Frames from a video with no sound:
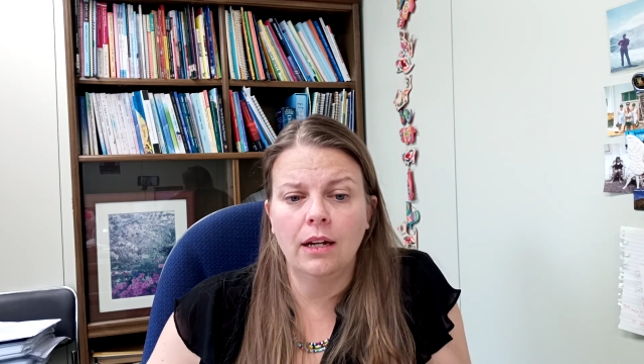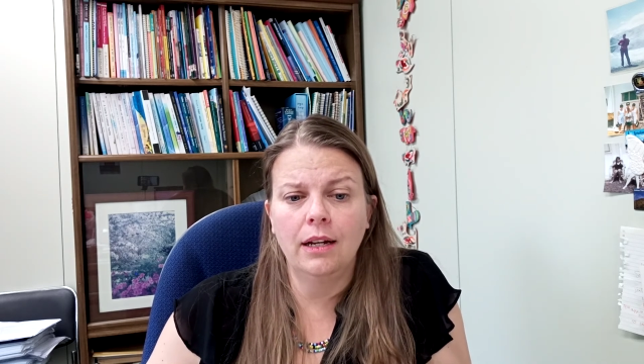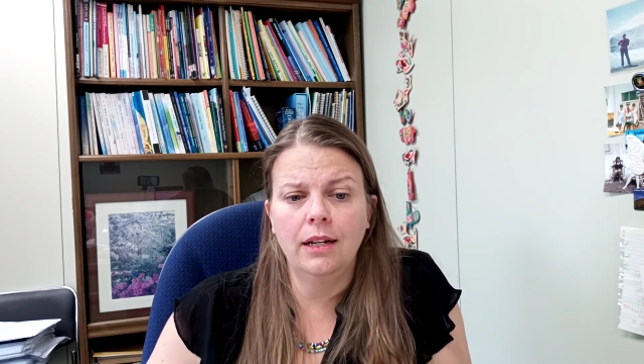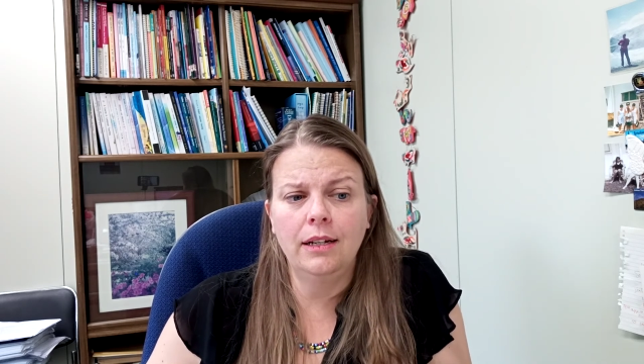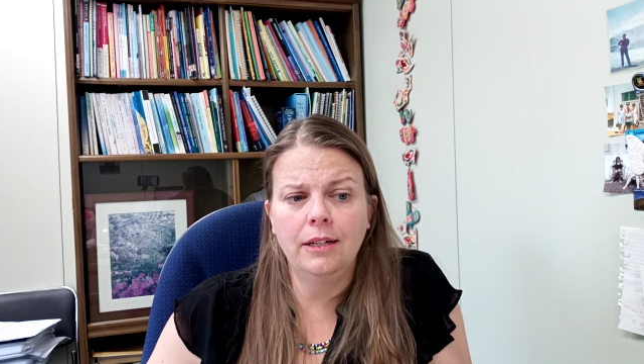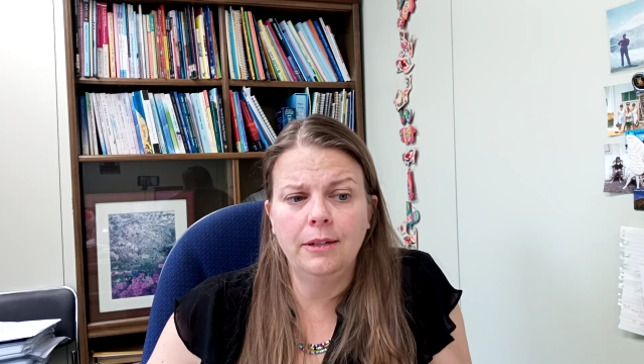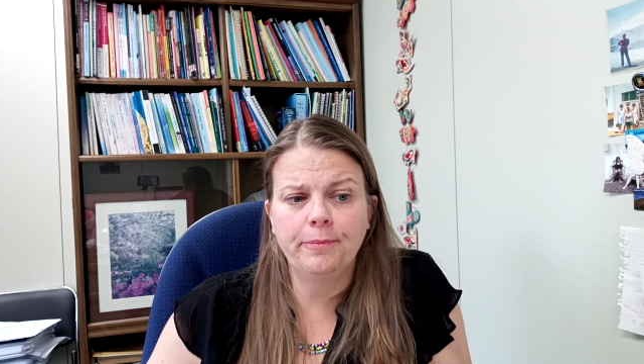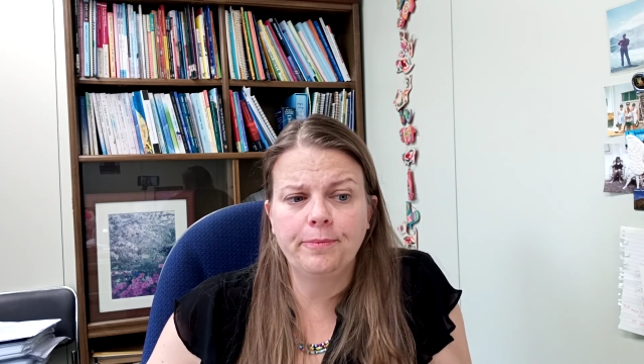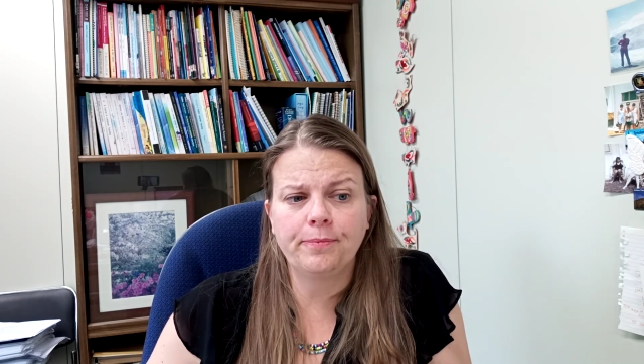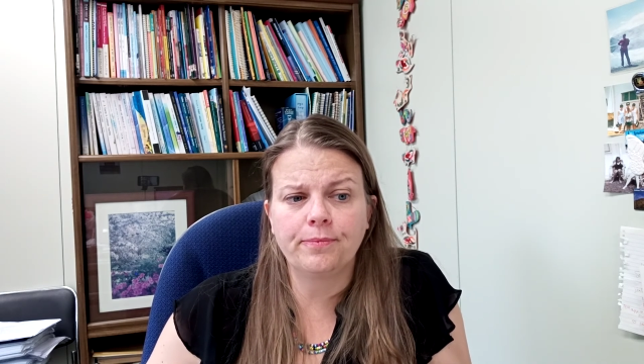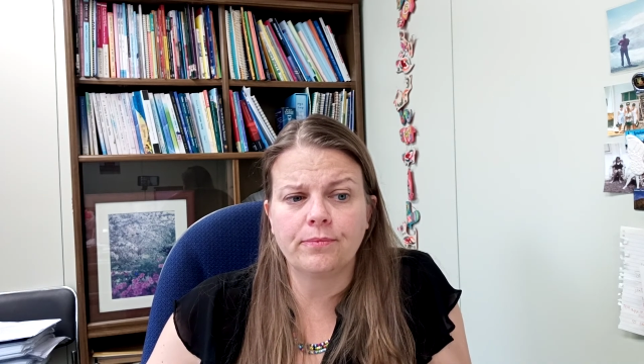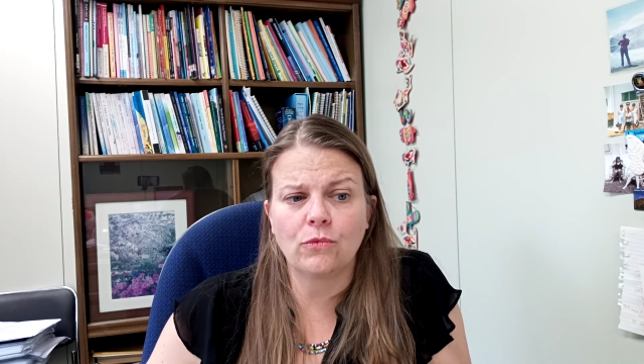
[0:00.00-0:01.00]

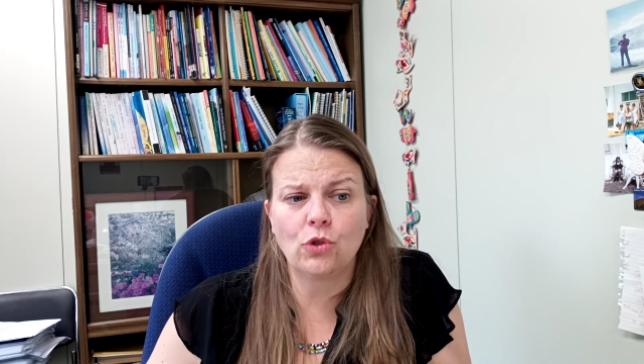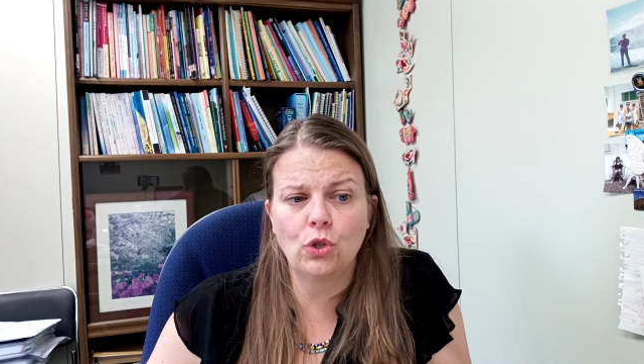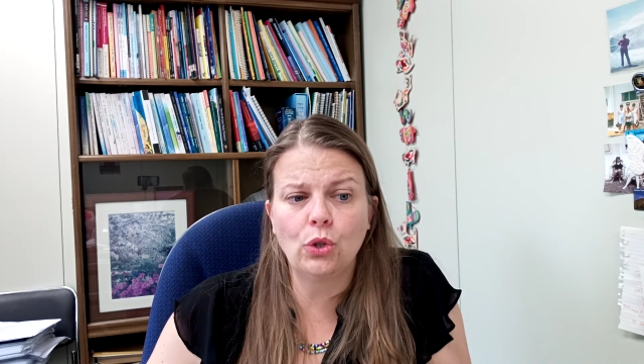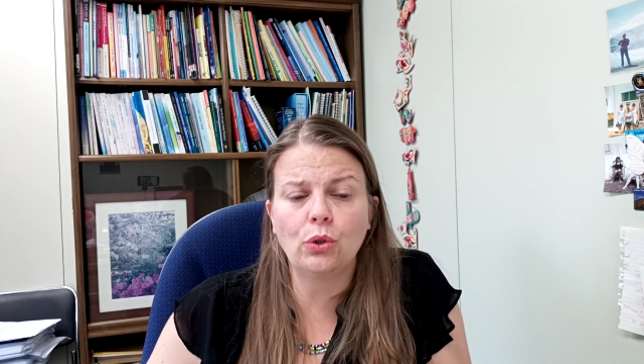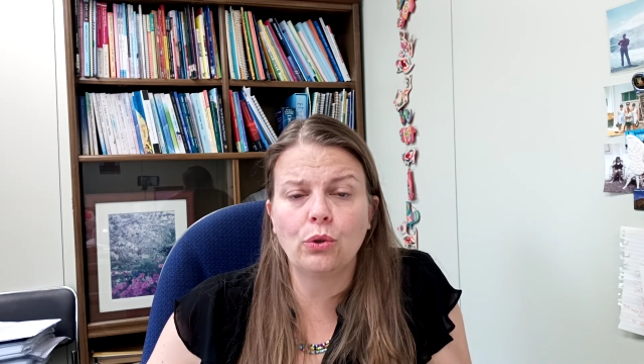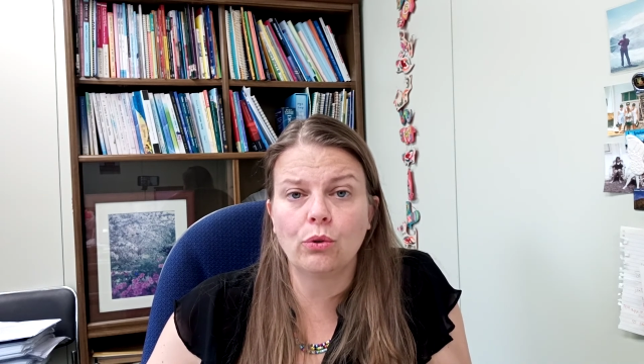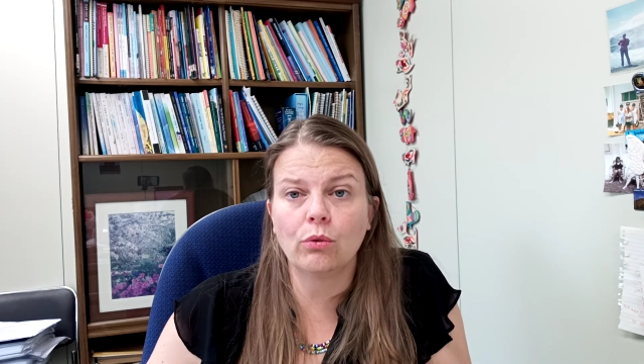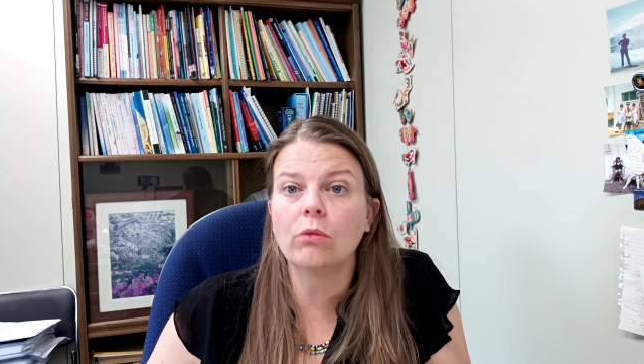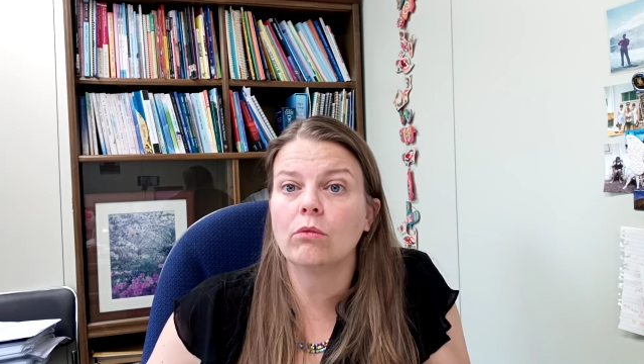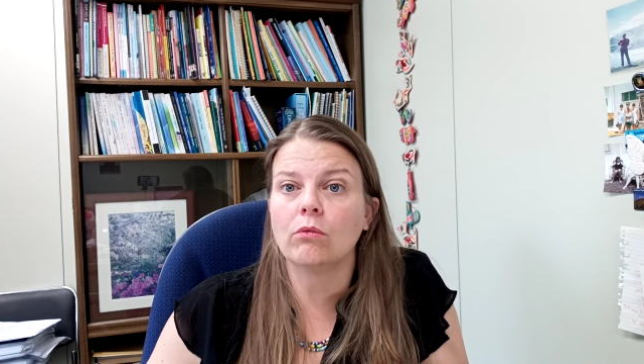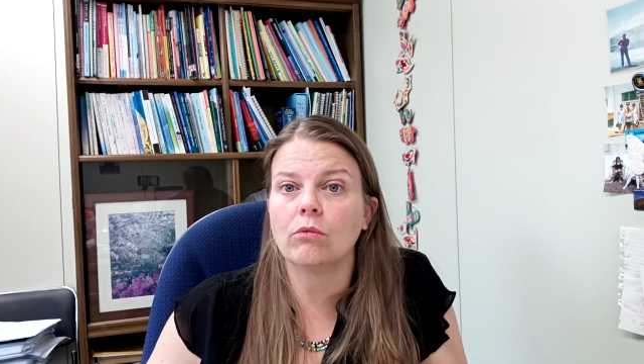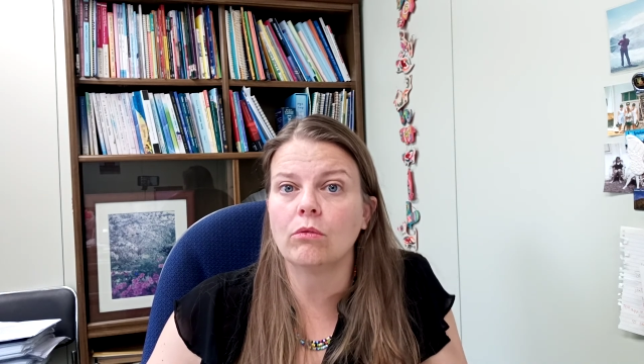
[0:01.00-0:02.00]
to